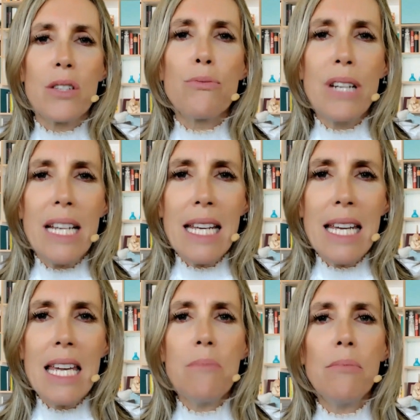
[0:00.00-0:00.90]
a
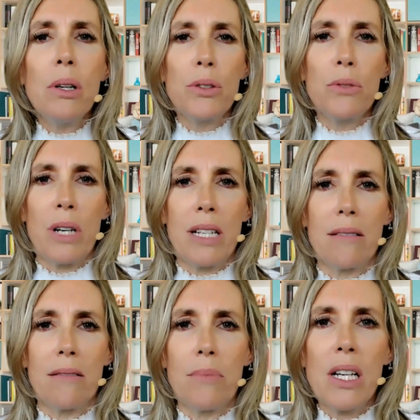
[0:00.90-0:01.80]
really important one
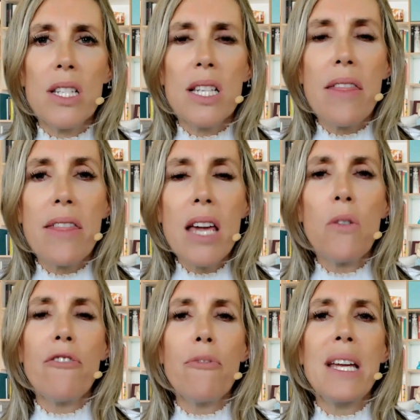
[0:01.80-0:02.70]
because I think
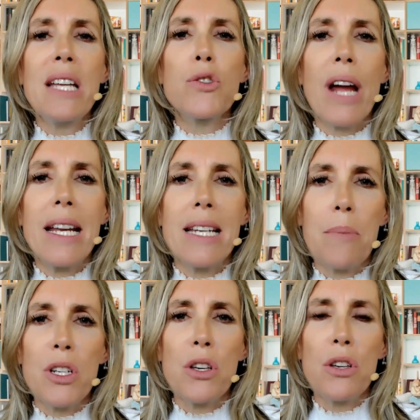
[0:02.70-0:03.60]
we've been trained
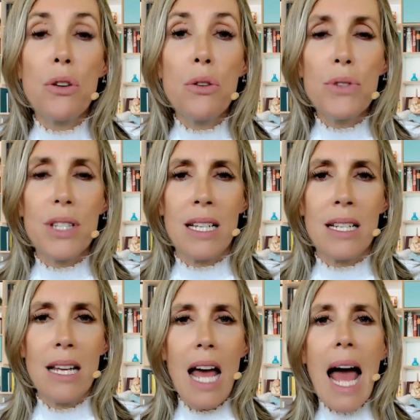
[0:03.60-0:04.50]
up to use it
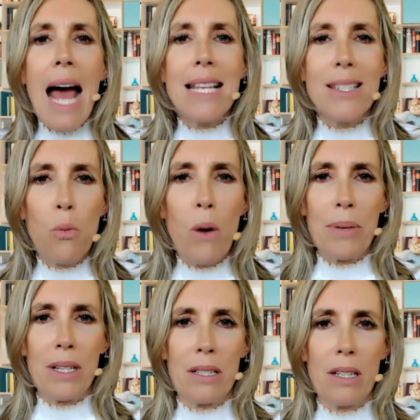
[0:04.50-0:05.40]
as a
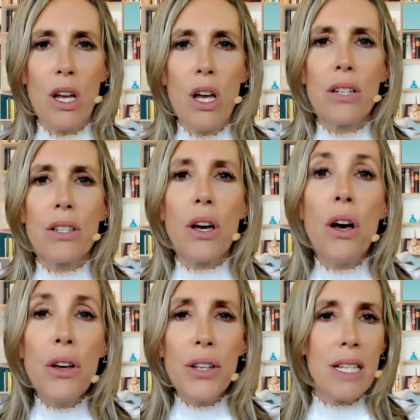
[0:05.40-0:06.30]
weapon to
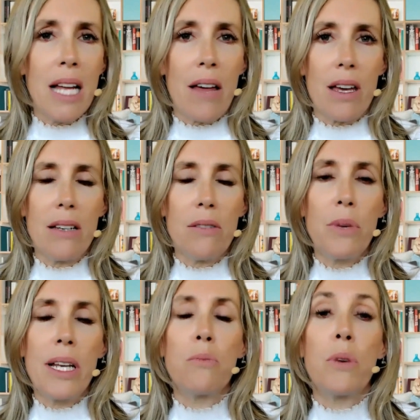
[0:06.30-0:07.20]
hurt another
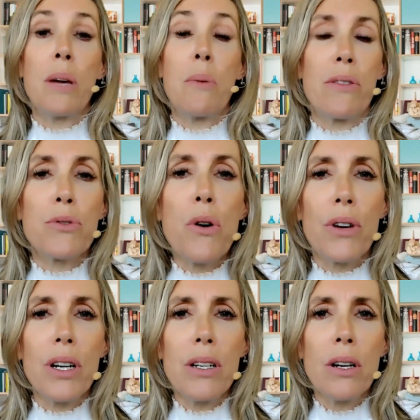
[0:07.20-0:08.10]
when we withdraw
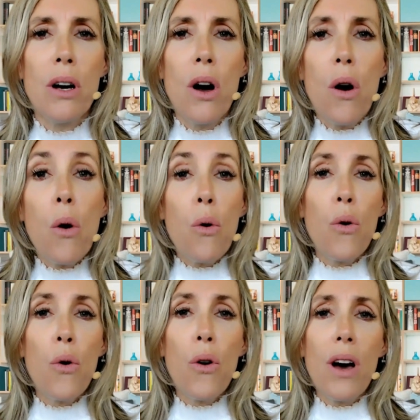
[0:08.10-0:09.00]
it,
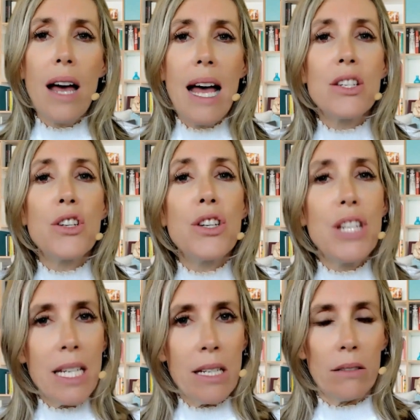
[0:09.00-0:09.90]
or as a
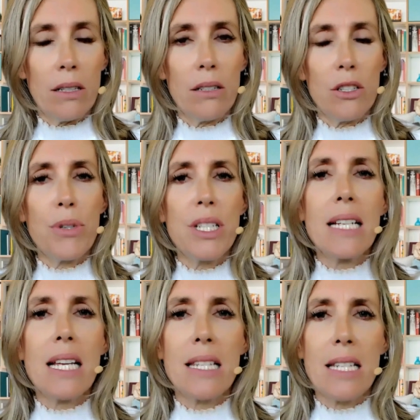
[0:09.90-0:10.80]
shield to
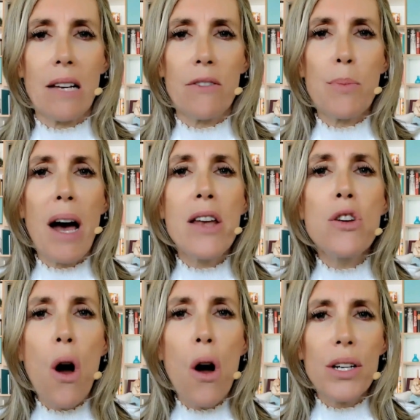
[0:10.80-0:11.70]
protect ourselves by
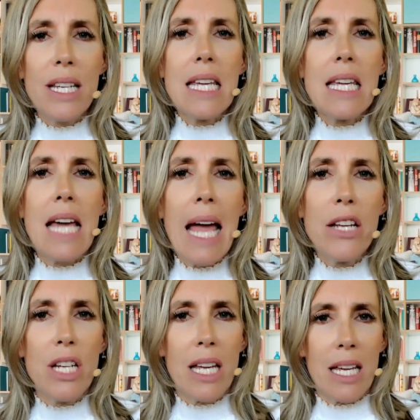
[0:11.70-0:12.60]
not
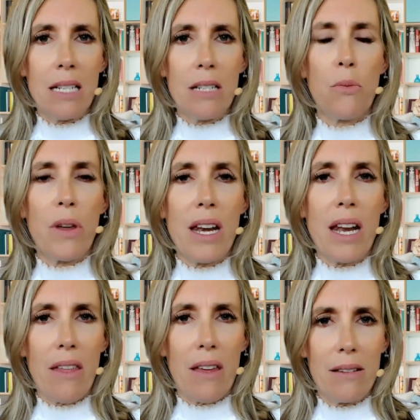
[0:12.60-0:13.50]
engaging in it with
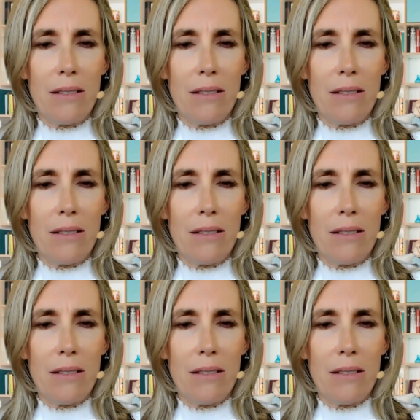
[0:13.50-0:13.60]
another.